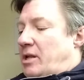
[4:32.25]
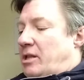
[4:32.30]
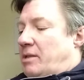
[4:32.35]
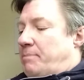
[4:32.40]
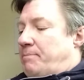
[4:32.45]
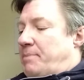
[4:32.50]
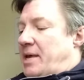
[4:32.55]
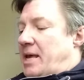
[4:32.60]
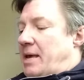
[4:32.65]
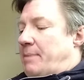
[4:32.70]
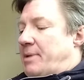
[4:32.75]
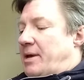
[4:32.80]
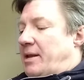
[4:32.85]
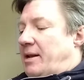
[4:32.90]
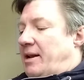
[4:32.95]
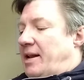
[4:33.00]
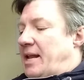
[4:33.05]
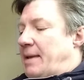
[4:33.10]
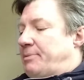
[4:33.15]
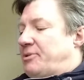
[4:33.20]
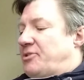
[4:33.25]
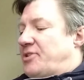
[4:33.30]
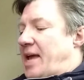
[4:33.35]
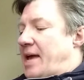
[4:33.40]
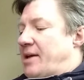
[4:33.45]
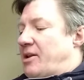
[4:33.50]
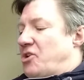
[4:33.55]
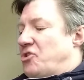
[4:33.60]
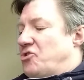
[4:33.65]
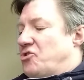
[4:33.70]
spearmen leapt
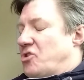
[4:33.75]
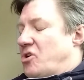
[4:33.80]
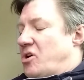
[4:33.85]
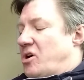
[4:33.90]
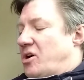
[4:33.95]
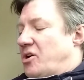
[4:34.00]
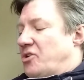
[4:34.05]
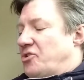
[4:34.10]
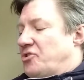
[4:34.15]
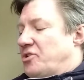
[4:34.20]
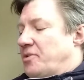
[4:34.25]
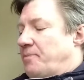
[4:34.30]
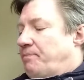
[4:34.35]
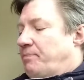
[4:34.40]
down and charged.